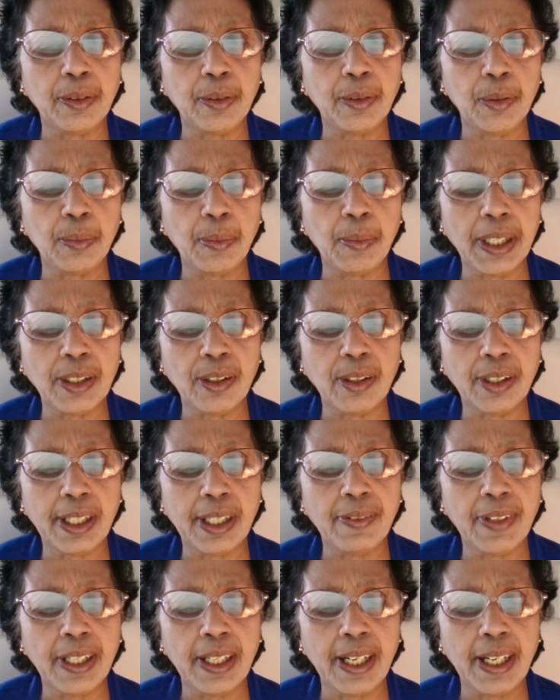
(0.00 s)
not
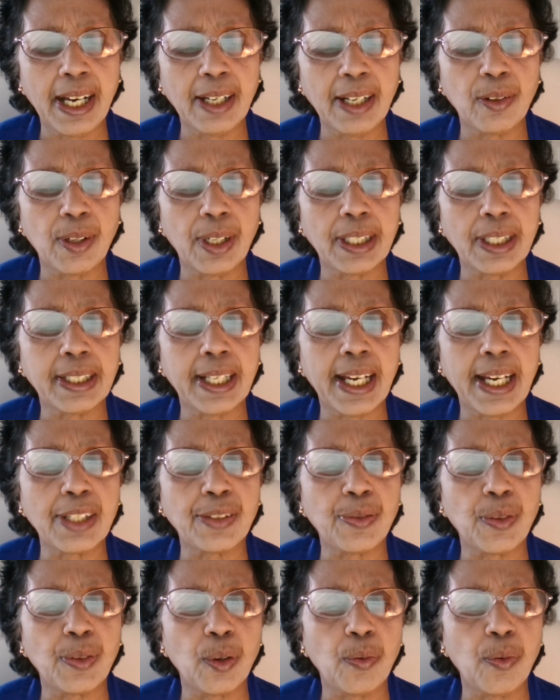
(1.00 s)
have an accurate cash
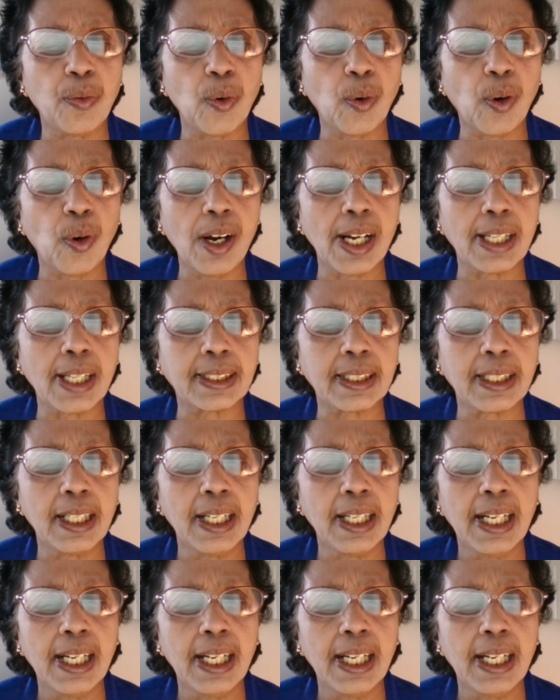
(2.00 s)
flow forecast.